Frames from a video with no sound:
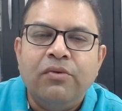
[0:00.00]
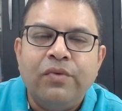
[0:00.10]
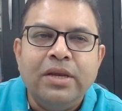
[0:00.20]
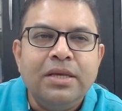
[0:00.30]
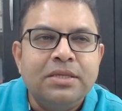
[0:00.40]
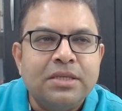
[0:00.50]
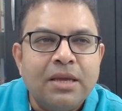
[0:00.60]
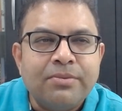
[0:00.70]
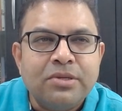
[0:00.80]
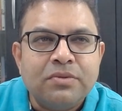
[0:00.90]
When he
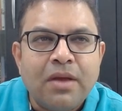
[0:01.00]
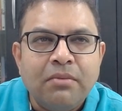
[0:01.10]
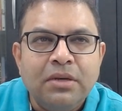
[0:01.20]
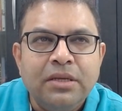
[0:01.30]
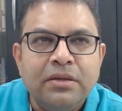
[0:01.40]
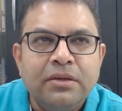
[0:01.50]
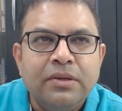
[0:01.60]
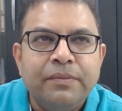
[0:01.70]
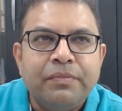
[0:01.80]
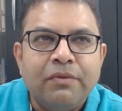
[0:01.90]
escaped his family,
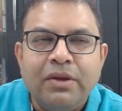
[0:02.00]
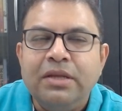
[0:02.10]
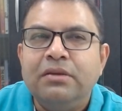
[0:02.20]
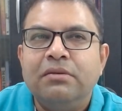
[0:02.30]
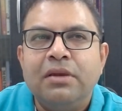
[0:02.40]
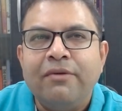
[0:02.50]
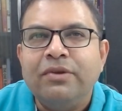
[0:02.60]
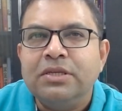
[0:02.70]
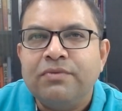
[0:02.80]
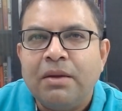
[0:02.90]
when he left
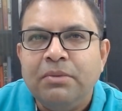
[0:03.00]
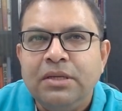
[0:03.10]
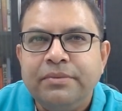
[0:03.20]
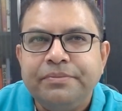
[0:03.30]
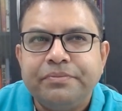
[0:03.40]
his family,